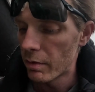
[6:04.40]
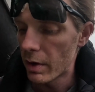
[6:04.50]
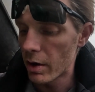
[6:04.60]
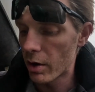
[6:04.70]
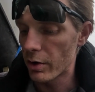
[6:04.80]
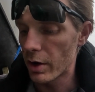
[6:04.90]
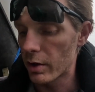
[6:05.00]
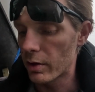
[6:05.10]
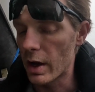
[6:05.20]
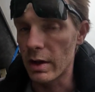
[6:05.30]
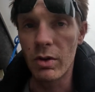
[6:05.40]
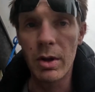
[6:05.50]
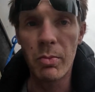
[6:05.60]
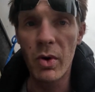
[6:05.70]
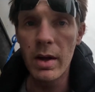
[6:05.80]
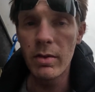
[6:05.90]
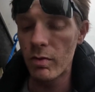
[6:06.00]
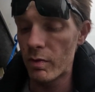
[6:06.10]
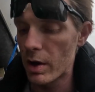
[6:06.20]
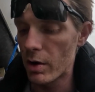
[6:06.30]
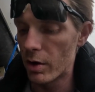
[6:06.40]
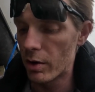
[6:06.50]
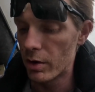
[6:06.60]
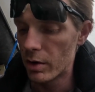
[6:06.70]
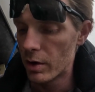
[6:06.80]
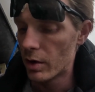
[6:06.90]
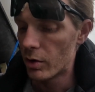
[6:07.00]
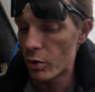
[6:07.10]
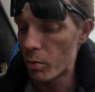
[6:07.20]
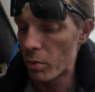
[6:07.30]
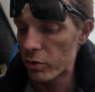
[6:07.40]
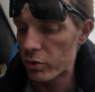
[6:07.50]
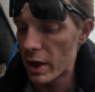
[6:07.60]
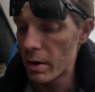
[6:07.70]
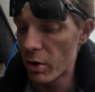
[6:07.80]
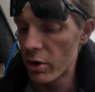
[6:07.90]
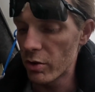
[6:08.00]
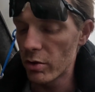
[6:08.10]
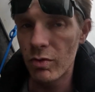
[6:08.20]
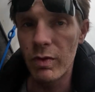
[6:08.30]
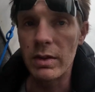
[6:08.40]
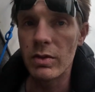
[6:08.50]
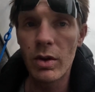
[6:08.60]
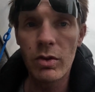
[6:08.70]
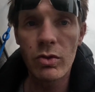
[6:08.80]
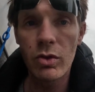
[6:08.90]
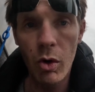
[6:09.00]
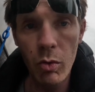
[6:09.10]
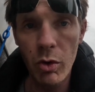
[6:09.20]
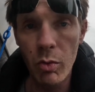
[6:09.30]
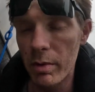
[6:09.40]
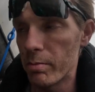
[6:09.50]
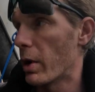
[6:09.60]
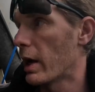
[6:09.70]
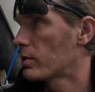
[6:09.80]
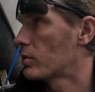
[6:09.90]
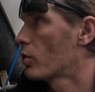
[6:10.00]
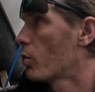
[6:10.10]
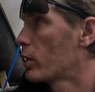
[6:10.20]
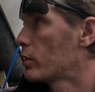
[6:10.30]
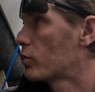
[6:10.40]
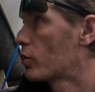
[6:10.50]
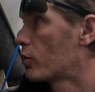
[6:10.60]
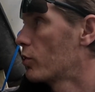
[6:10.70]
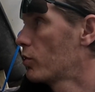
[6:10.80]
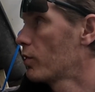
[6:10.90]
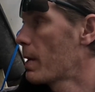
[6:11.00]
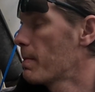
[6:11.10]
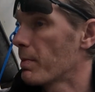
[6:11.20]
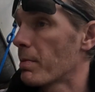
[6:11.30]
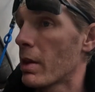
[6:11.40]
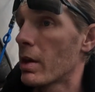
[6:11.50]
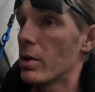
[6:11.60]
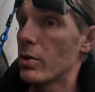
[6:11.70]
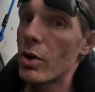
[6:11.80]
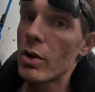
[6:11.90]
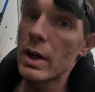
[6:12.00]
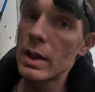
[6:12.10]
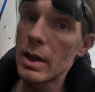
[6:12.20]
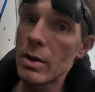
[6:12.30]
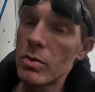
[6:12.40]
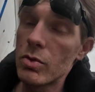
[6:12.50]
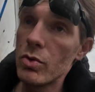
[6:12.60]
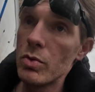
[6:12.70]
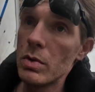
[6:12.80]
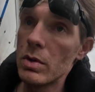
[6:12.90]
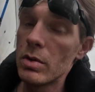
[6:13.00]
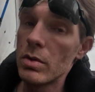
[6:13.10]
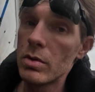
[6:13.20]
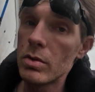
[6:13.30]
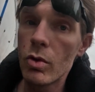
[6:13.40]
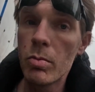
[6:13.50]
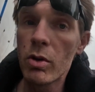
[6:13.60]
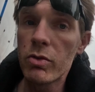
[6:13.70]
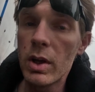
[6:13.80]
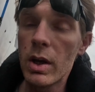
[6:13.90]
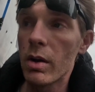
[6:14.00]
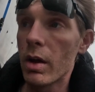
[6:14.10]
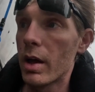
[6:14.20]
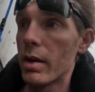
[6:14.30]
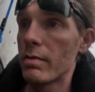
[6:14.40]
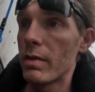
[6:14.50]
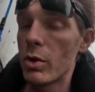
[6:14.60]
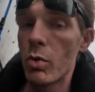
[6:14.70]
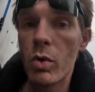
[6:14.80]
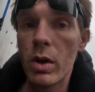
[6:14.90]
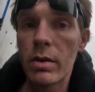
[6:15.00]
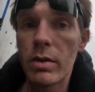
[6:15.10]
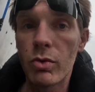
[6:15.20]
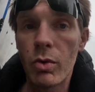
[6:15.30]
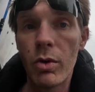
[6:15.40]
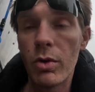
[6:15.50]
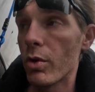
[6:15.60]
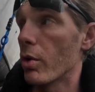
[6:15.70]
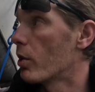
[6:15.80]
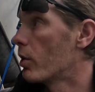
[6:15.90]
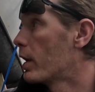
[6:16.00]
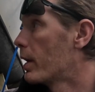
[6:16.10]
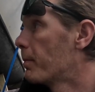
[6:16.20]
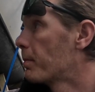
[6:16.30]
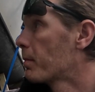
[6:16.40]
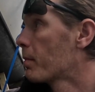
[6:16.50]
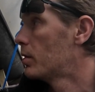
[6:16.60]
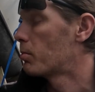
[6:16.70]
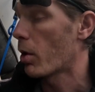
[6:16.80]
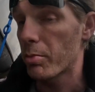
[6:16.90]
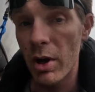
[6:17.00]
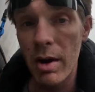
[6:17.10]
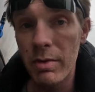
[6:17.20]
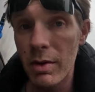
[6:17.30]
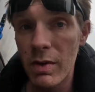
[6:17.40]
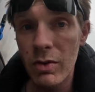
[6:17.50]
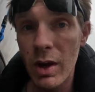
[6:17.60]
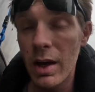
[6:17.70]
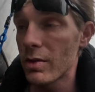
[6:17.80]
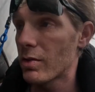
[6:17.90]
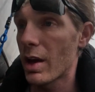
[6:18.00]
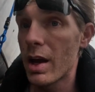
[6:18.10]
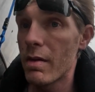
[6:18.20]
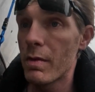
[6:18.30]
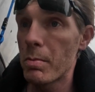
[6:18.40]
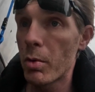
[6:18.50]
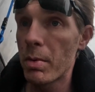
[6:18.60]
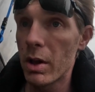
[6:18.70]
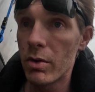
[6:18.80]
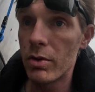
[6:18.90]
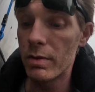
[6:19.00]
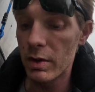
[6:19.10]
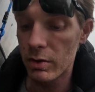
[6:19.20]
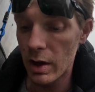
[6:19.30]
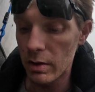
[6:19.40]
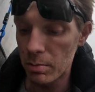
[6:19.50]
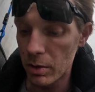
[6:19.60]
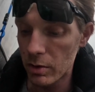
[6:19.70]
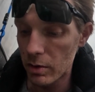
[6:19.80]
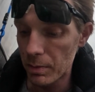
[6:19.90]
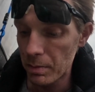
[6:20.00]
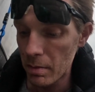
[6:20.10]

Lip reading: they are not actually brass, they are normal steel brushes that's just coated with brass. So when you start using them, you're gonna get down to normal steel, and then you will destroy your prop shaft in this case and the propeller in this case. But